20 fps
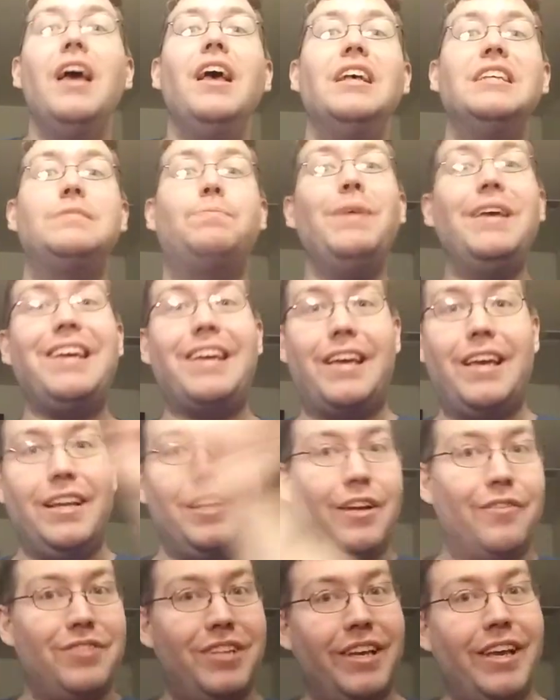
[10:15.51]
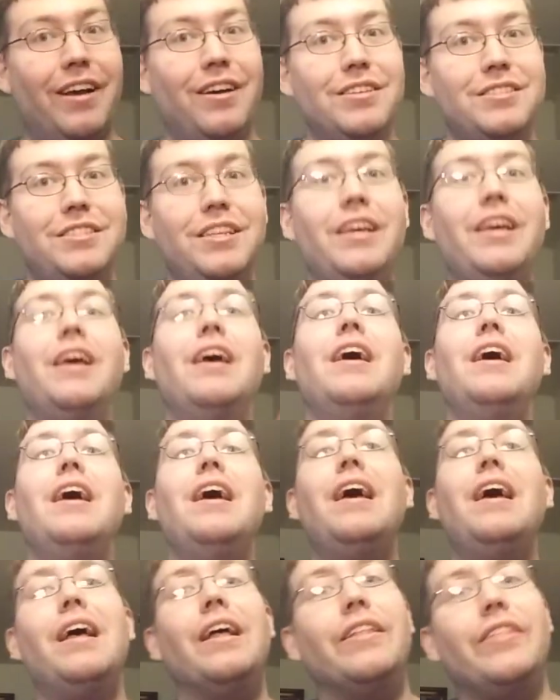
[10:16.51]
Speaking of DLC,
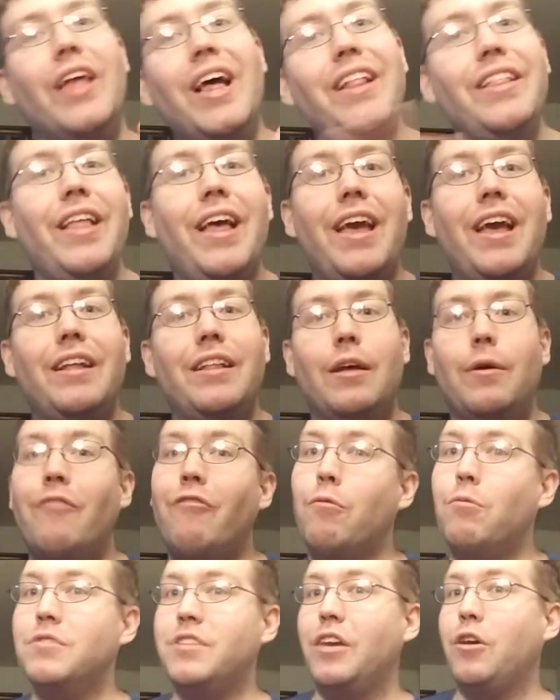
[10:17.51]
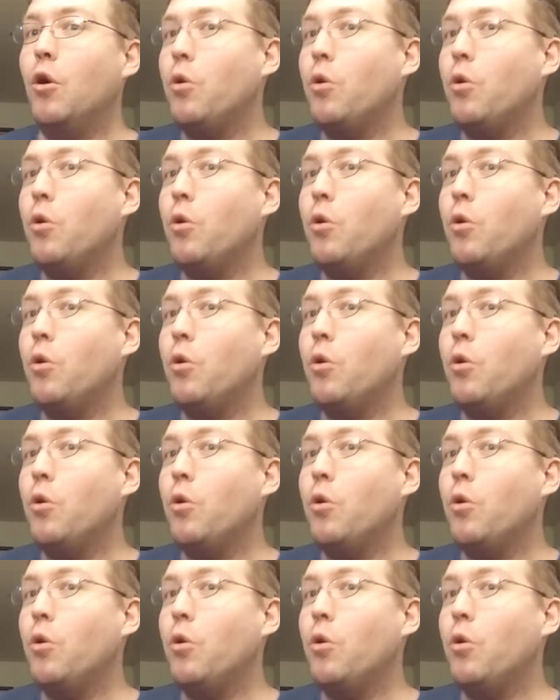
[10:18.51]
then they and everyone's like,